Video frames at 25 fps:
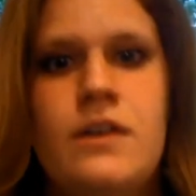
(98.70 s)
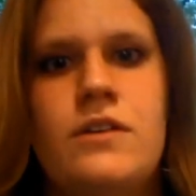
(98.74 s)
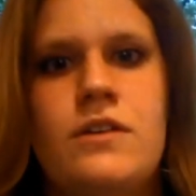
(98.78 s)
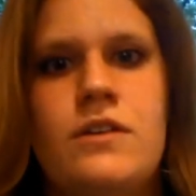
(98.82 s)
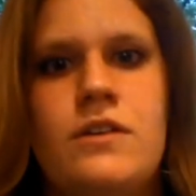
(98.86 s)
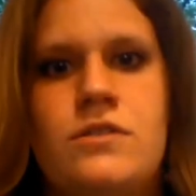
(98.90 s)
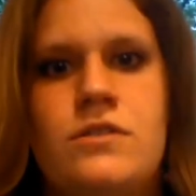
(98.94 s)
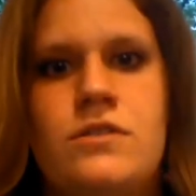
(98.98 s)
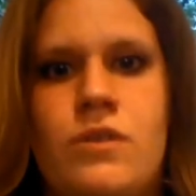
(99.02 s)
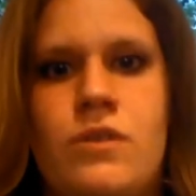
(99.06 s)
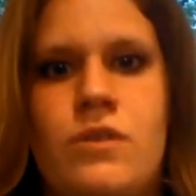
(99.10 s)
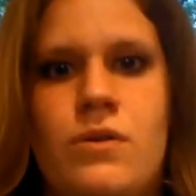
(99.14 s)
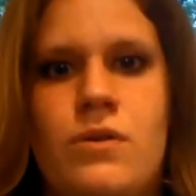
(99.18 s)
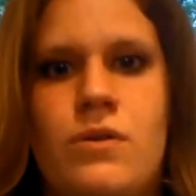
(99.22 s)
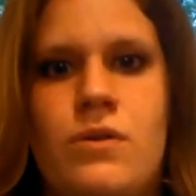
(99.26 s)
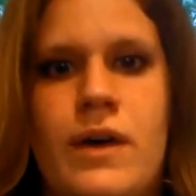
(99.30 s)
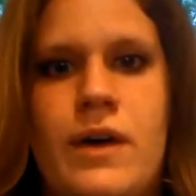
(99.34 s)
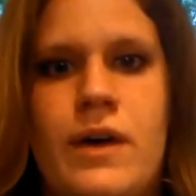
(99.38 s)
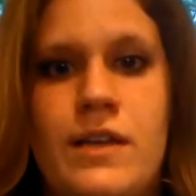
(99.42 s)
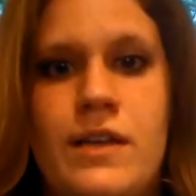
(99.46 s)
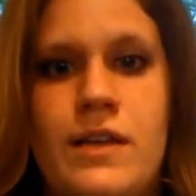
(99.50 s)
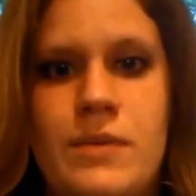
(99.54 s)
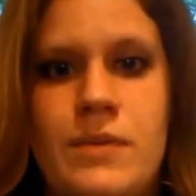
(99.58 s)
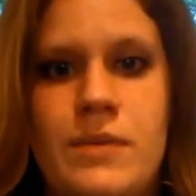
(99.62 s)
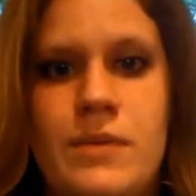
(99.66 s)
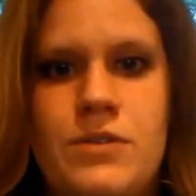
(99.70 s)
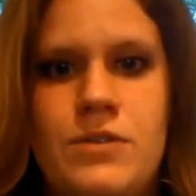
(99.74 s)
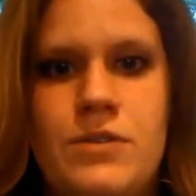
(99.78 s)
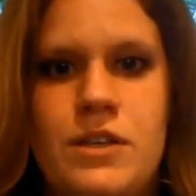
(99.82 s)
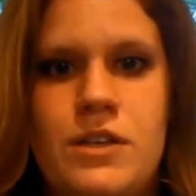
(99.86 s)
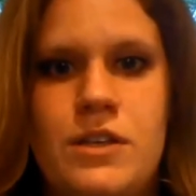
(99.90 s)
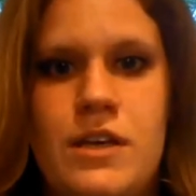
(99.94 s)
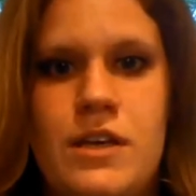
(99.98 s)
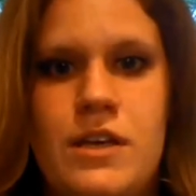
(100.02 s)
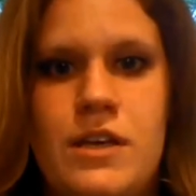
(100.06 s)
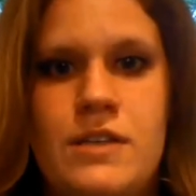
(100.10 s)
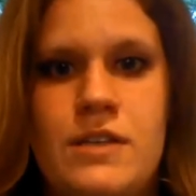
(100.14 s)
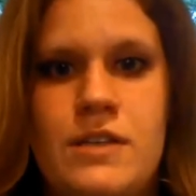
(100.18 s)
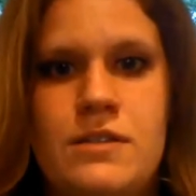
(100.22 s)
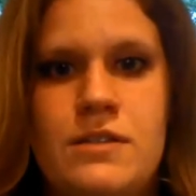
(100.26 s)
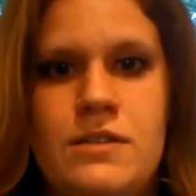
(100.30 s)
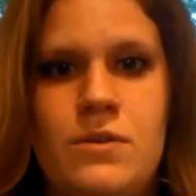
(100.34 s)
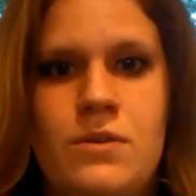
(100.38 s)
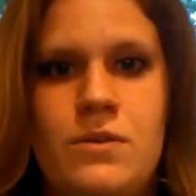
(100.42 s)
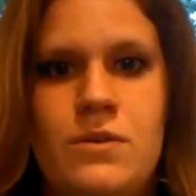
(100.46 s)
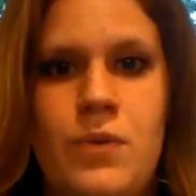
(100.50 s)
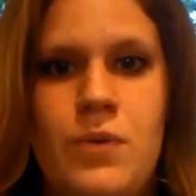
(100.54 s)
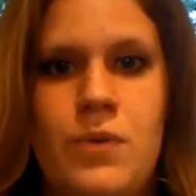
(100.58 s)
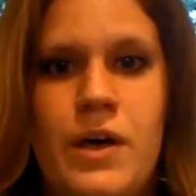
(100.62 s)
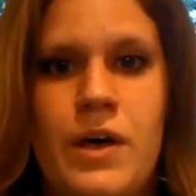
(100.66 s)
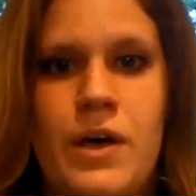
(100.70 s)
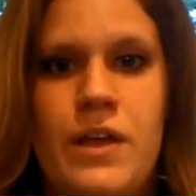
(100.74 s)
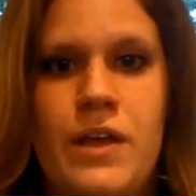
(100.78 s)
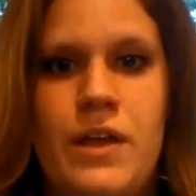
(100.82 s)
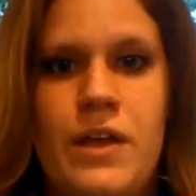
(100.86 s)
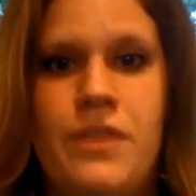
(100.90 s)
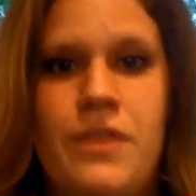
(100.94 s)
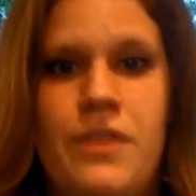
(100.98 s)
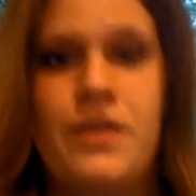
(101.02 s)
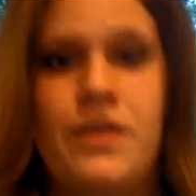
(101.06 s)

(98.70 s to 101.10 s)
So I can demonstrate this with